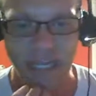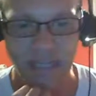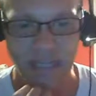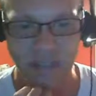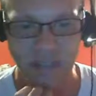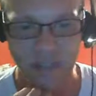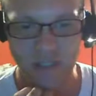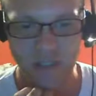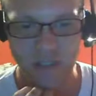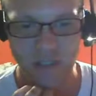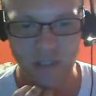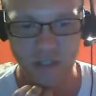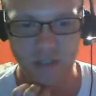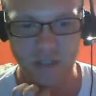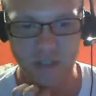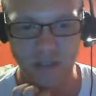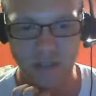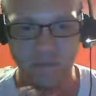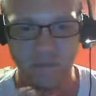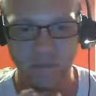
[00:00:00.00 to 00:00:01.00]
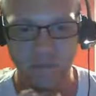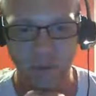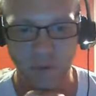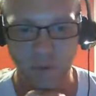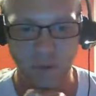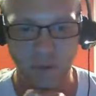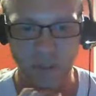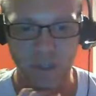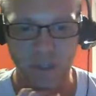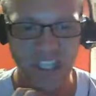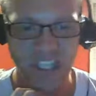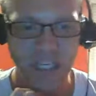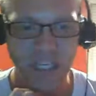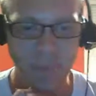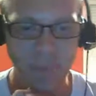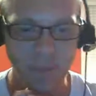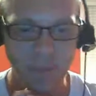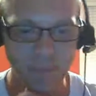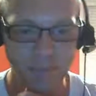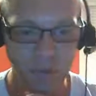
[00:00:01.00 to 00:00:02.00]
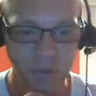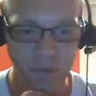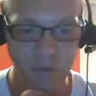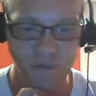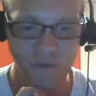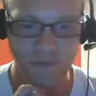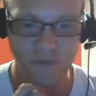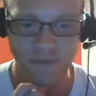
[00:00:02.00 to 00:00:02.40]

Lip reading: search for Kip Morph.